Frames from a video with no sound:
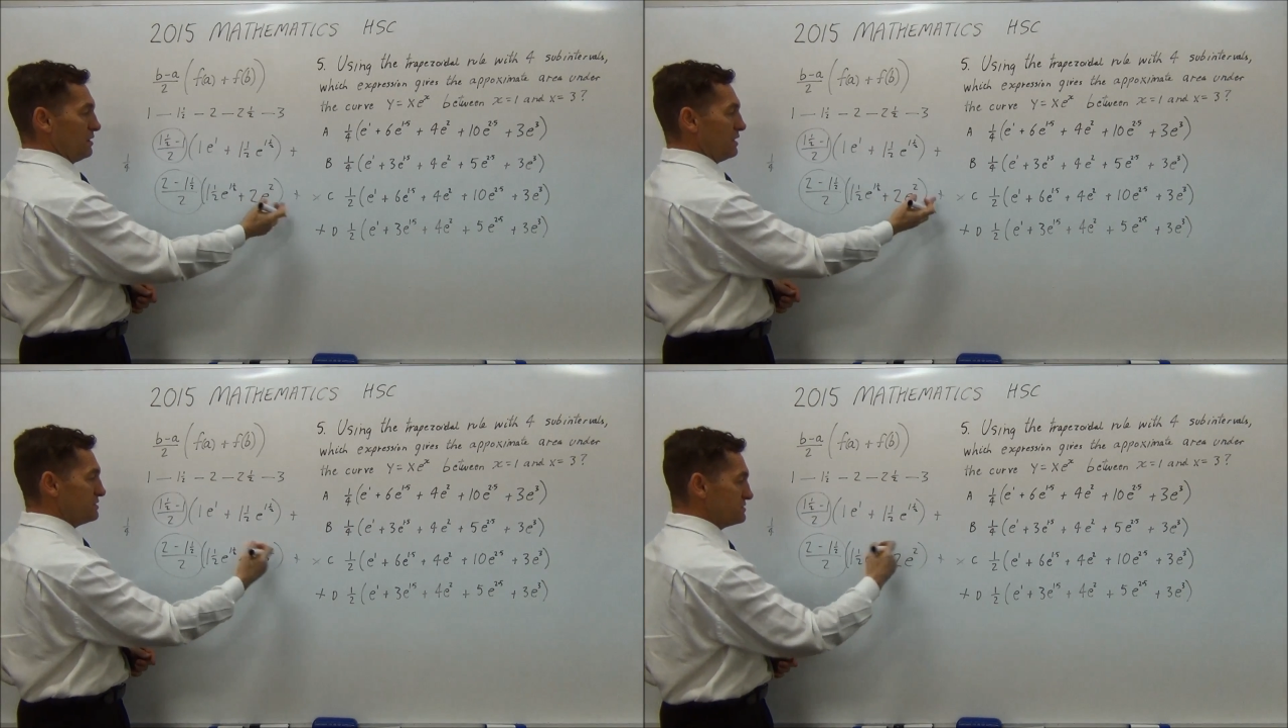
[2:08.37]

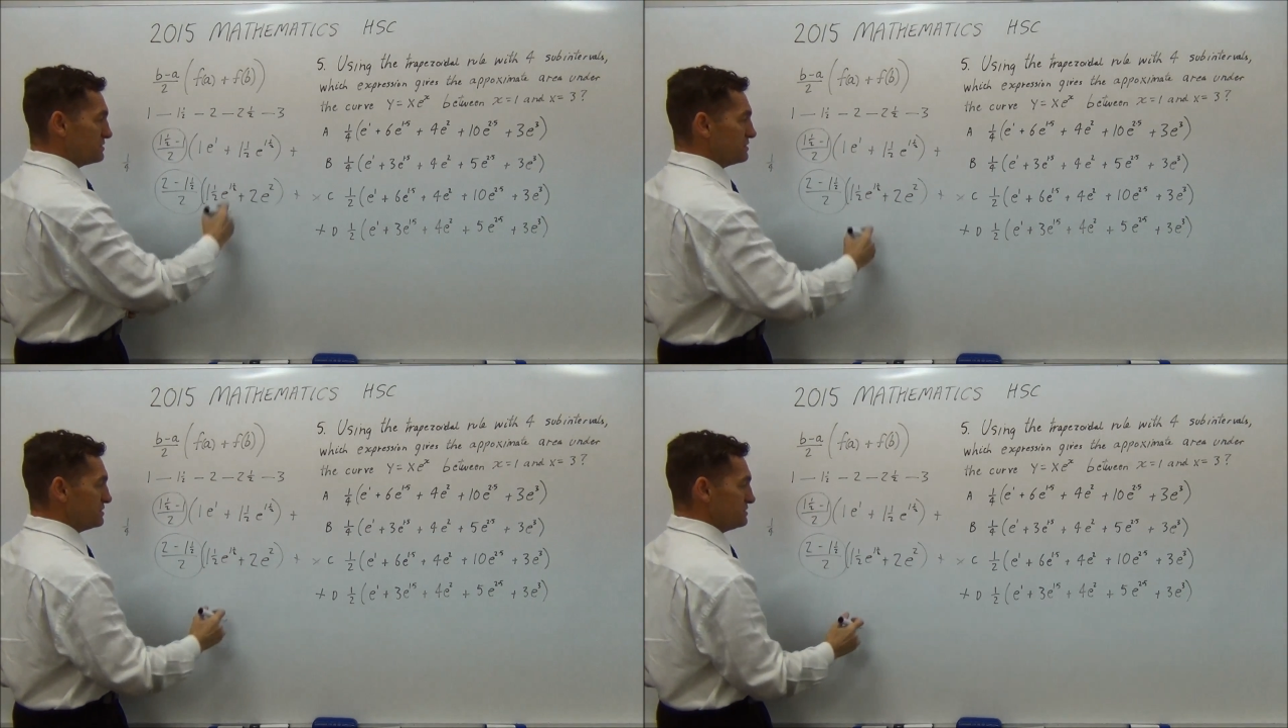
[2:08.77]
And it's going
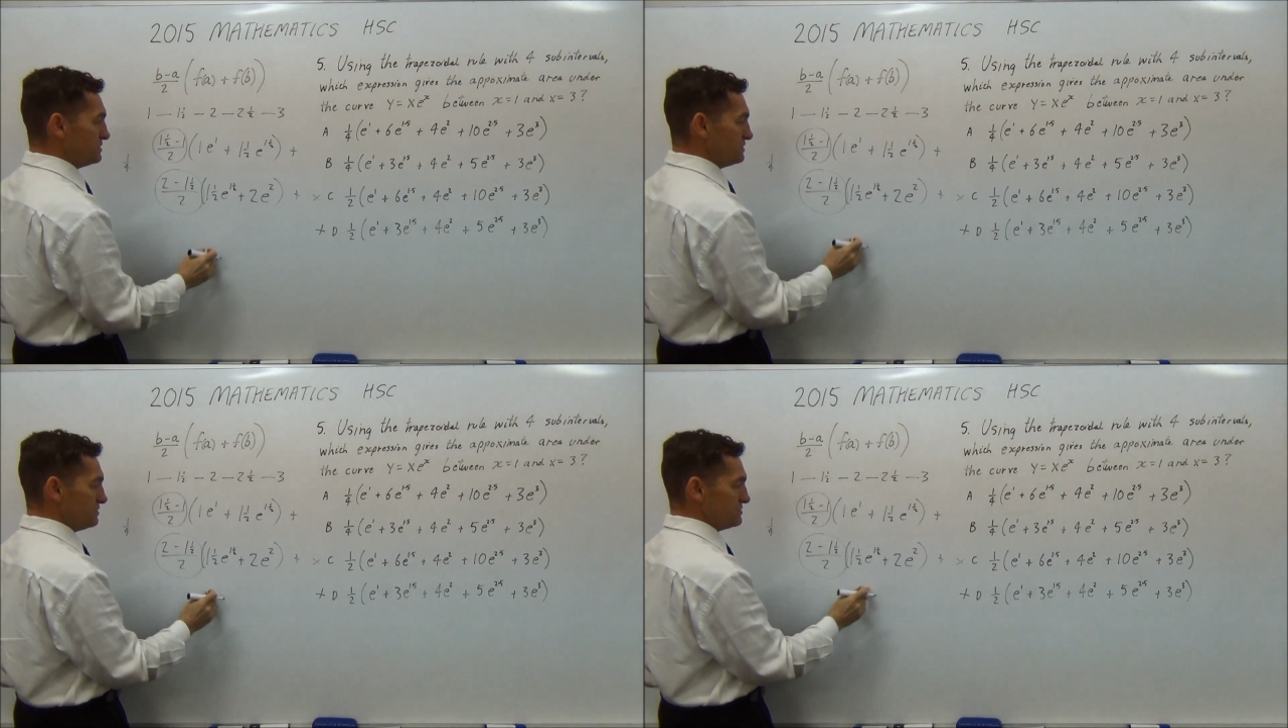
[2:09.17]
to
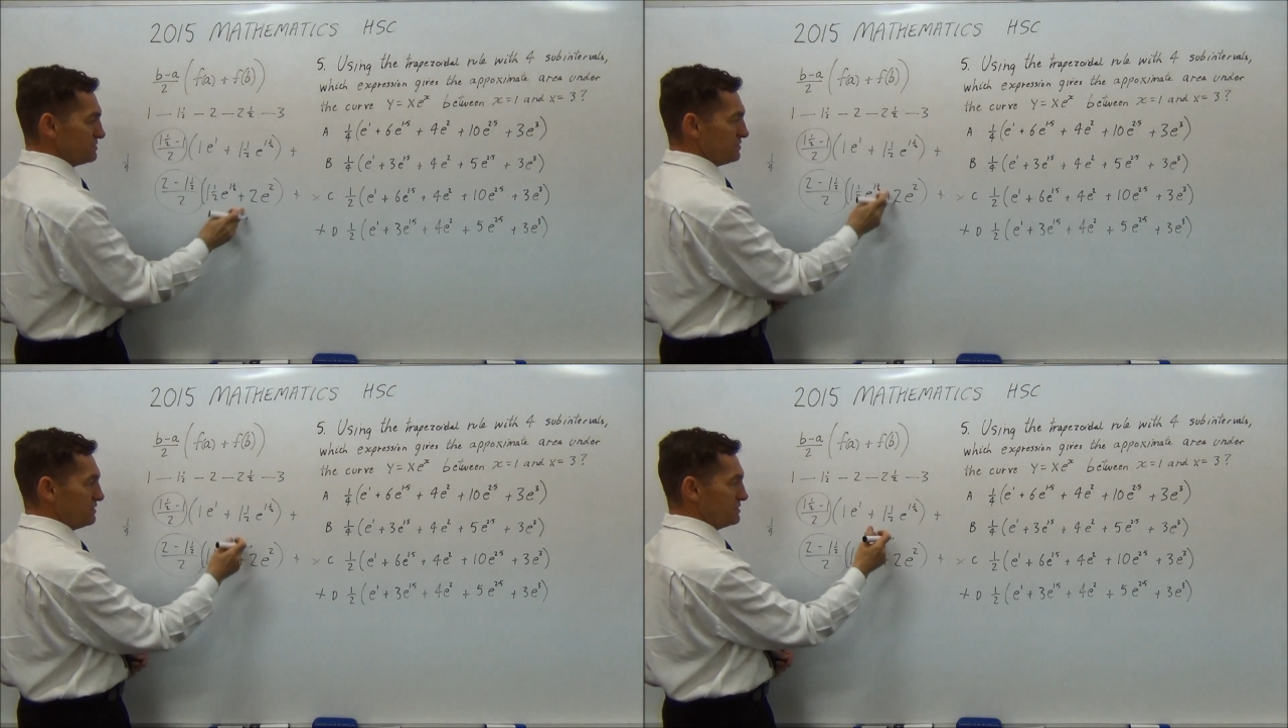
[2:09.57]
continue, so
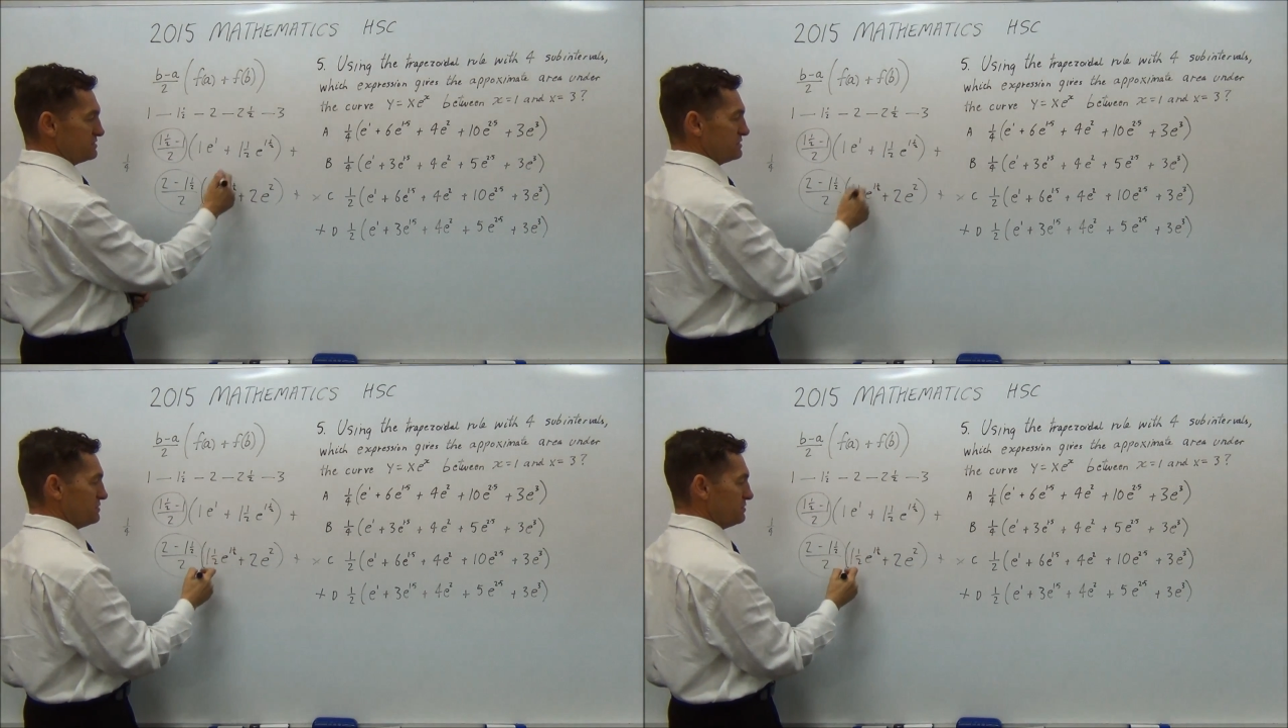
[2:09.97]
you can
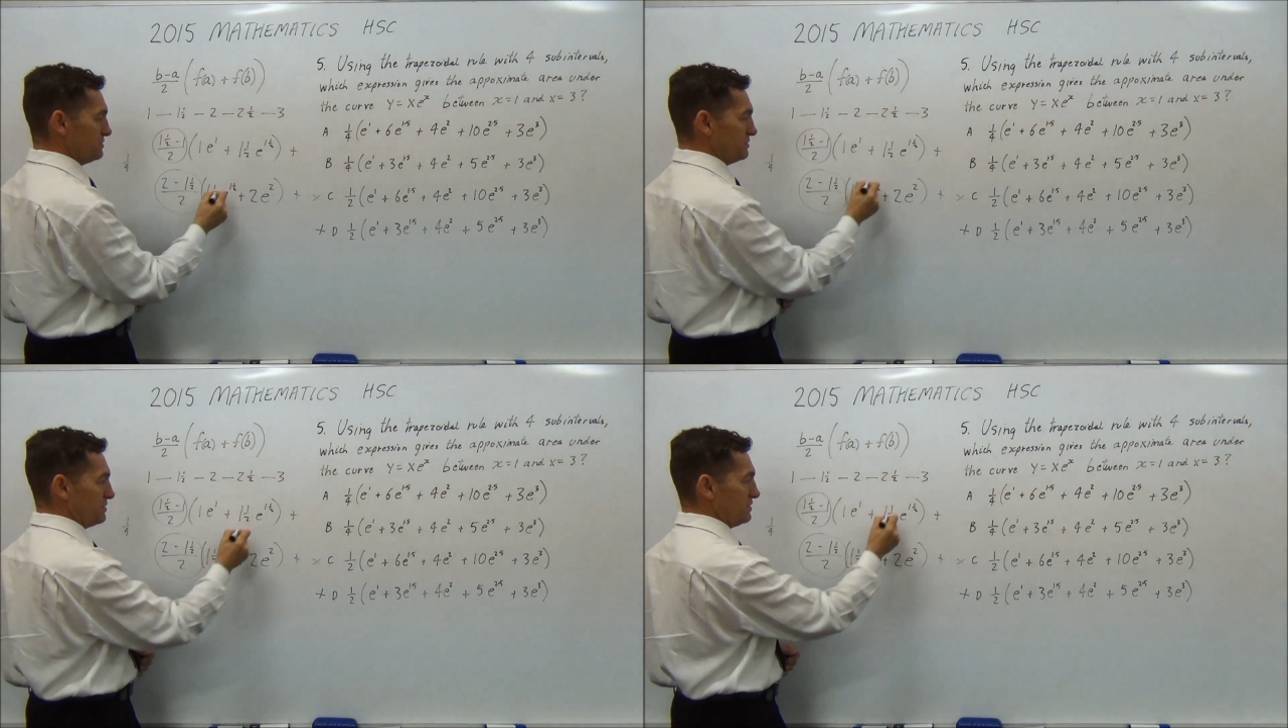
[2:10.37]

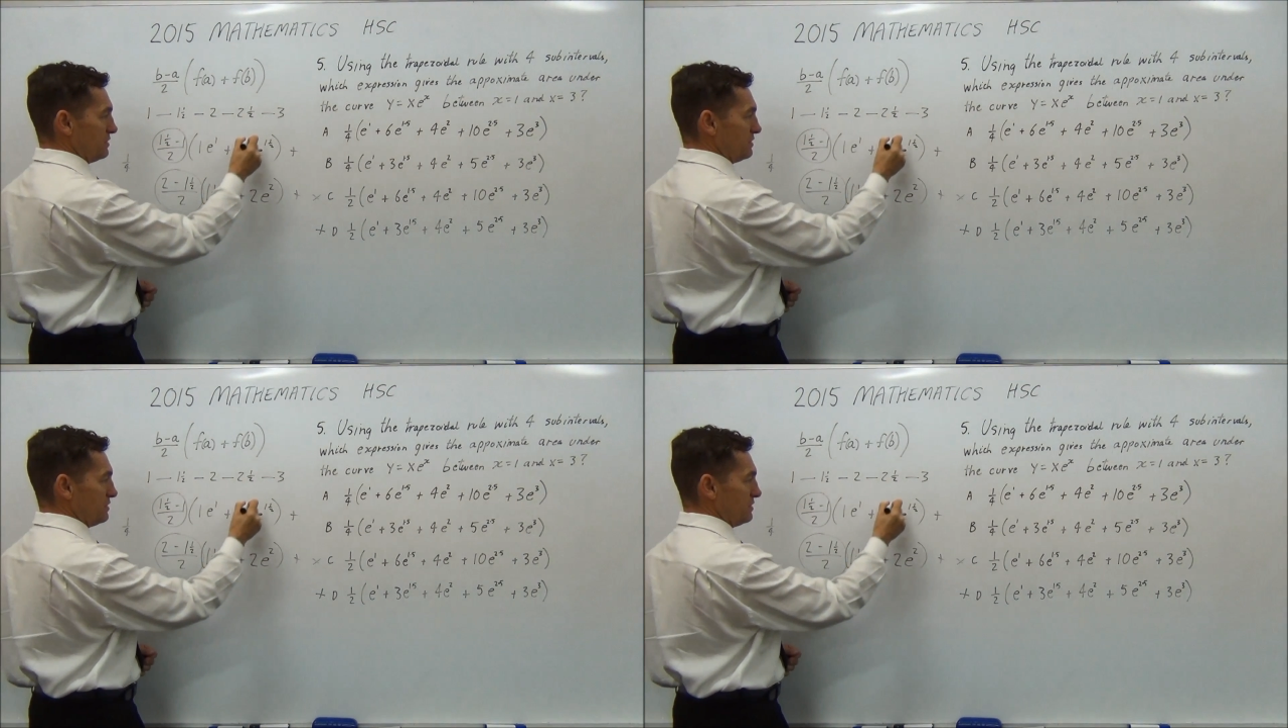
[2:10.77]
tell